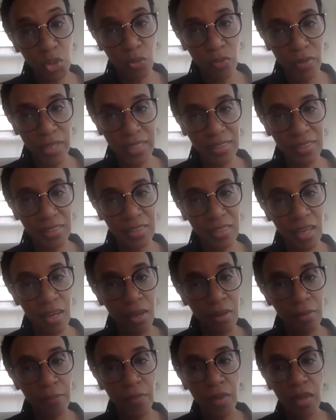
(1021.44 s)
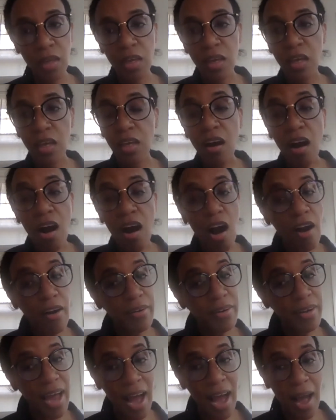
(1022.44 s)
racism are
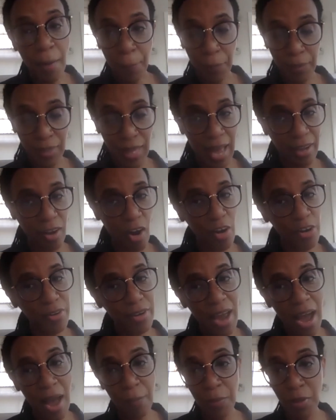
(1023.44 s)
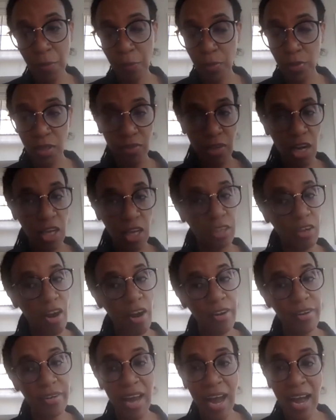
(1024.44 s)
not Black, are not people of color, are
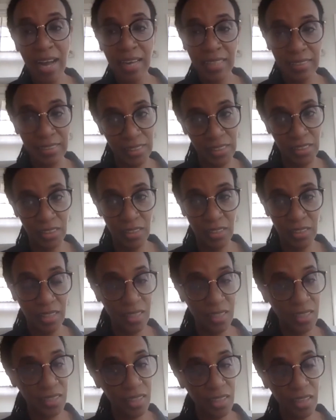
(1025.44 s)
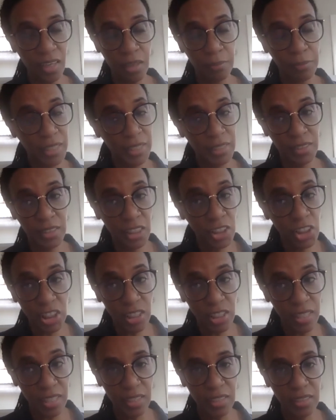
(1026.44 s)
not
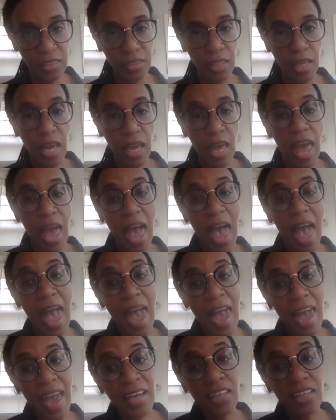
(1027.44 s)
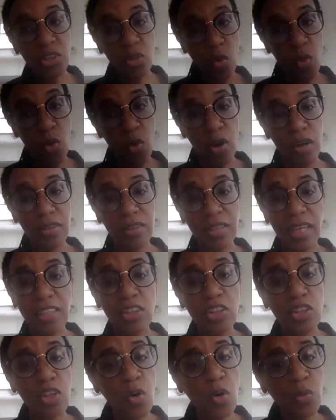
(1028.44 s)
indigenous, and or they
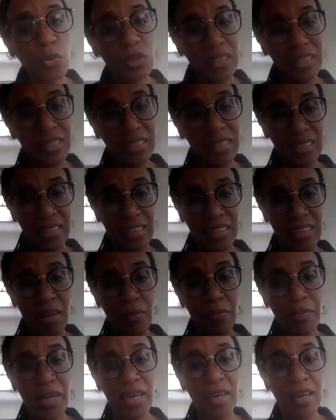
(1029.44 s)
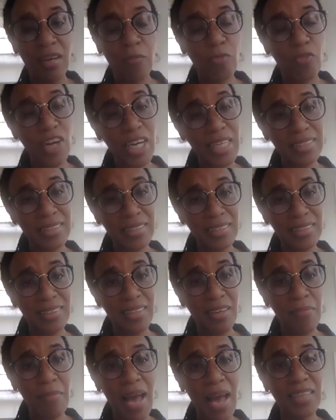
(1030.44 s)
don't see systemic
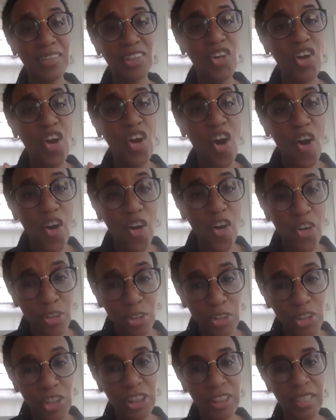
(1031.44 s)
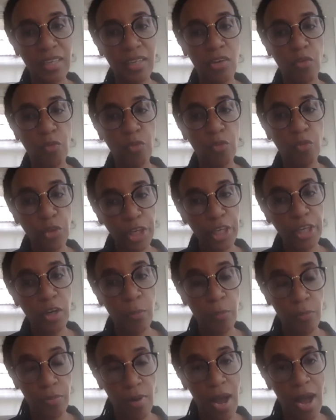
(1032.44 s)
racism as an urgent, real
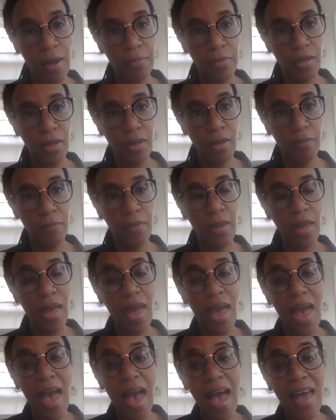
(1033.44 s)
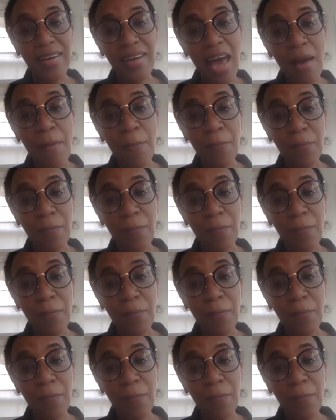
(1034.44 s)
problem. And that